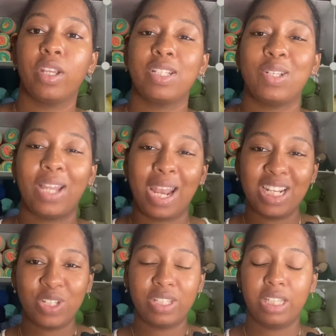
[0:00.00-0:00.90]
So now
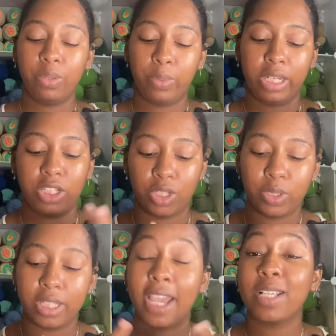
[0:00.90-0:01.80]
that you're seeing what he
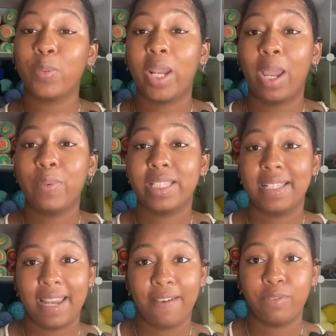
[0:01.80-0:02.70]
chose, here's what I was
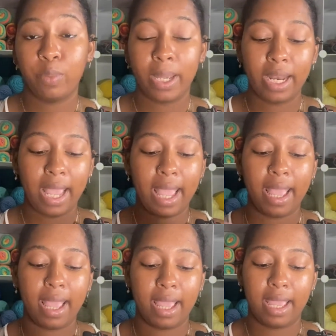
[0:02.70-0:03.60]
left with.
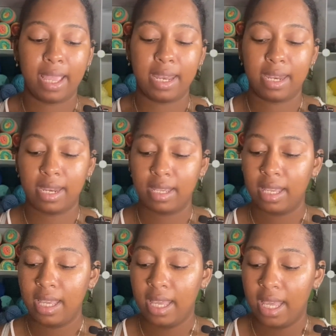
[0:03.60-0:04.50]
And
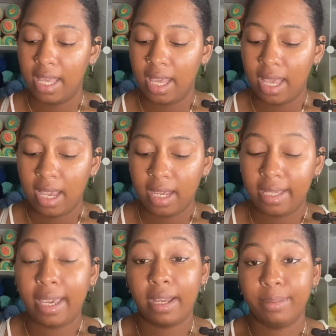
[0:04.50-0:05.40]

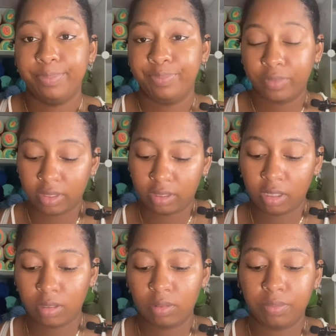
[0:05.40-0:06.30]
yeah,
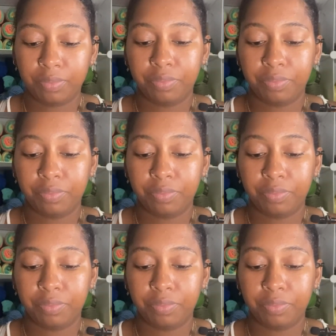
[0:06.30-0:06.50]
so